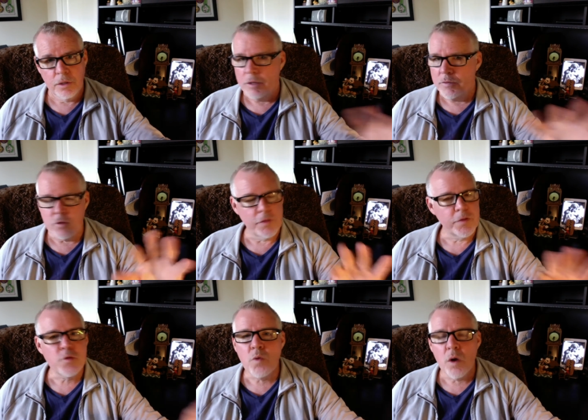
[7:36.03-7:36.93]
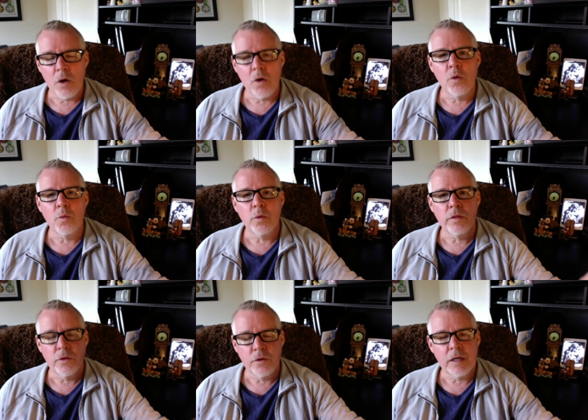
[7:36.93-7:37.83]
Nothing wrong with
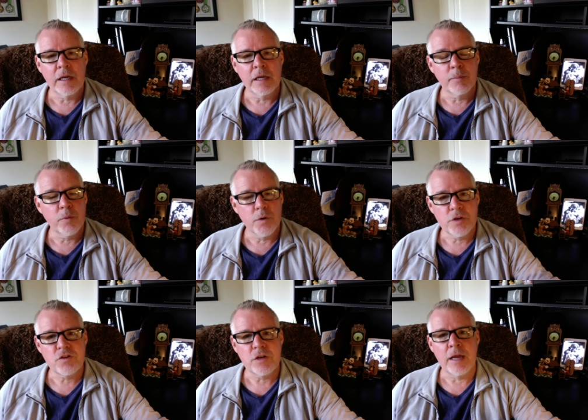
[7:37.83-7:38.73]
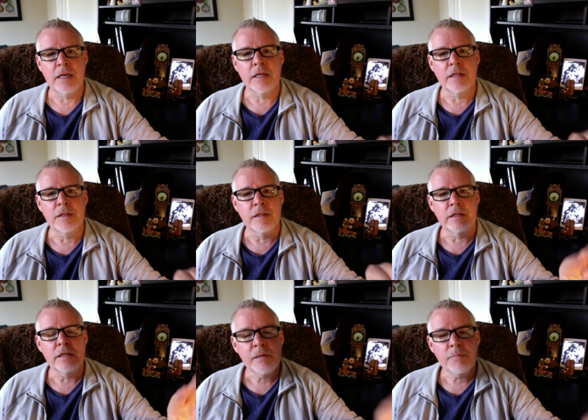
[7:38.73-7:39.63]
looking and appreciating the
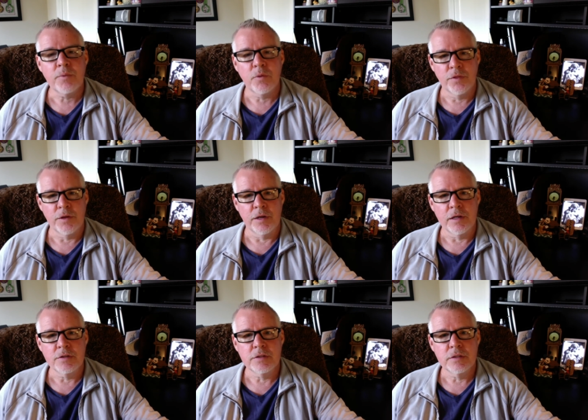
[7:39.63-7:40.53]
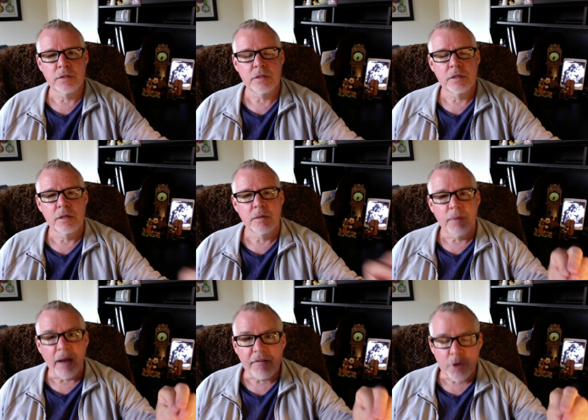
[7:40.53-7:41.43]
temporal things,
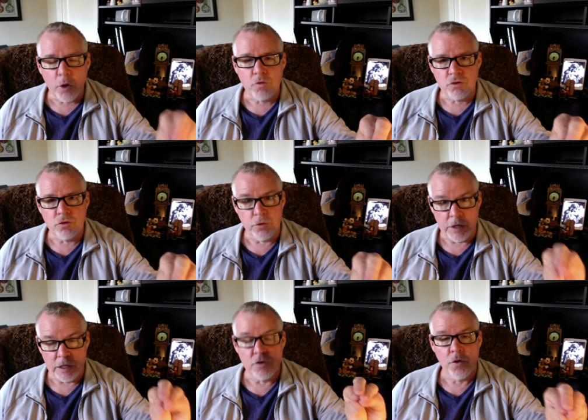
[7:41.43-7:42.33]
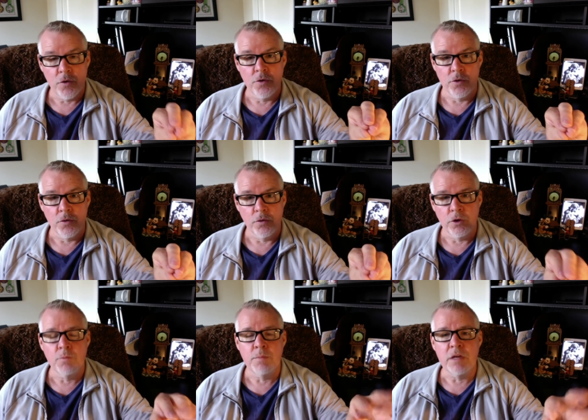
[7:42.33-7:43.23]
but I've called you to the eternal.
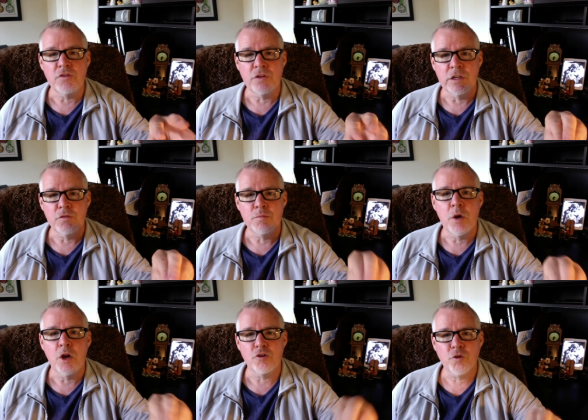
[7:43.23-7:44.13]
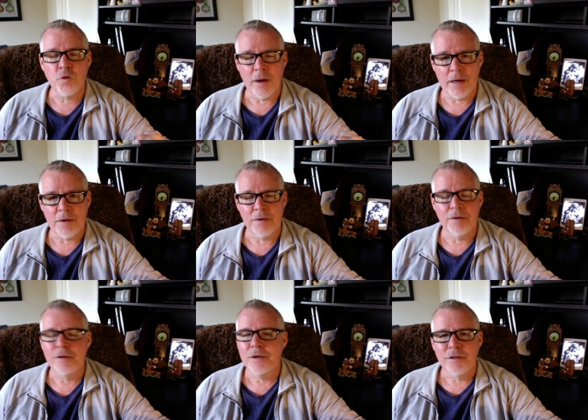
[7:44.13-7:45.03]
Your mission is much greater
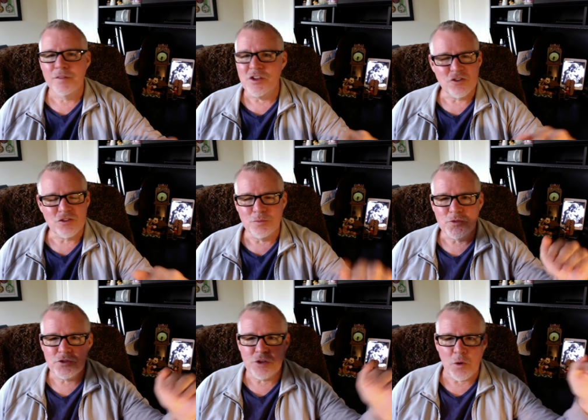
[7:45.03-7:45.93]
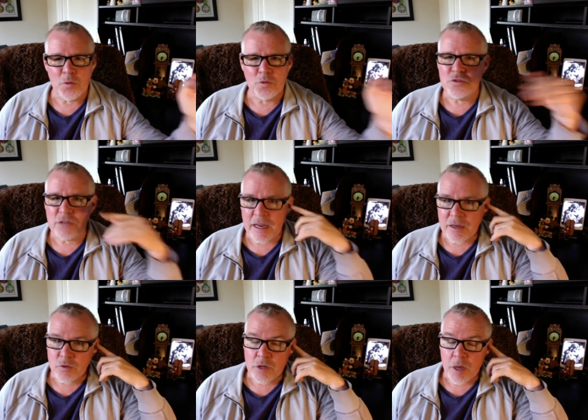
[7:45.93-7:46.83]
than just some stones stacked
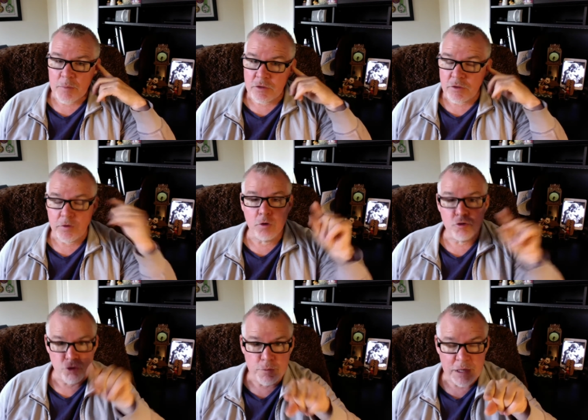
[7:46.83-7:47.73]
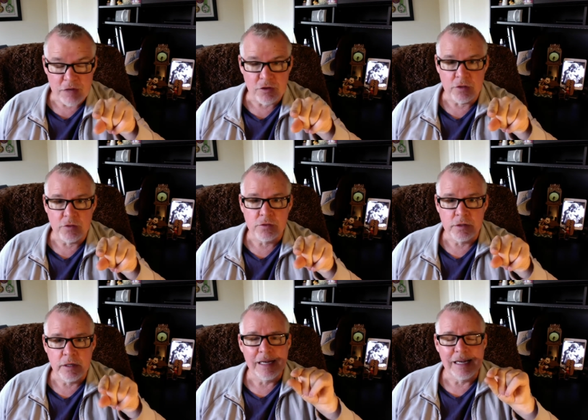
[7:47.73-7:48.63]
on top of each other because your mission
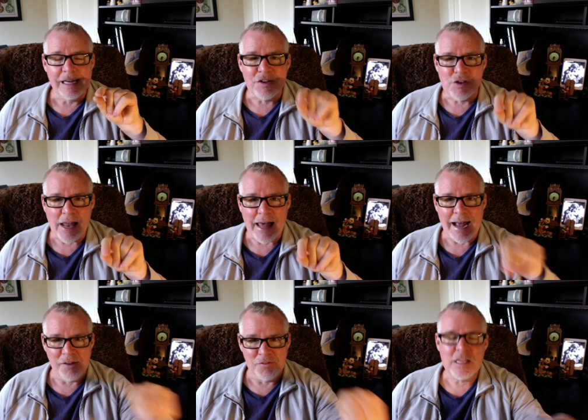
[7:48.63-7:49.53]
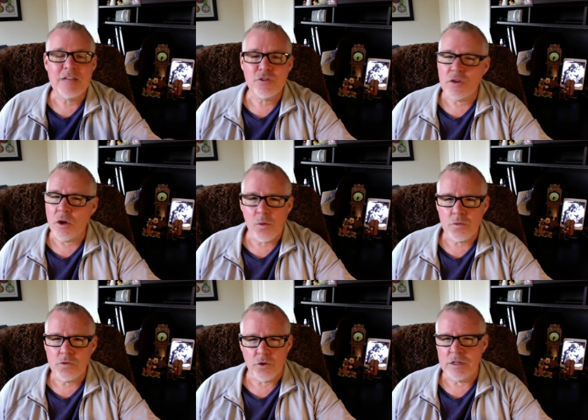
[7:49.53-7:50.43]
is live. These
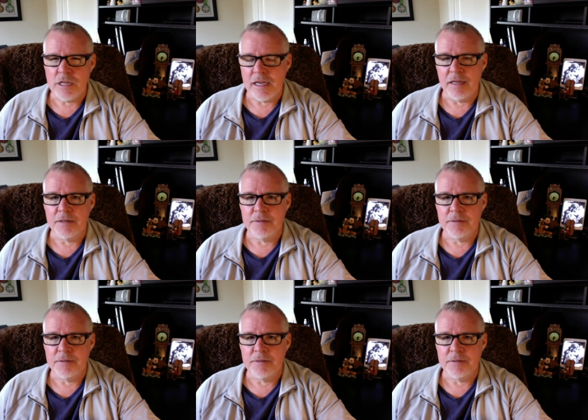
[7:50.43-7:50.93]
stones are dead.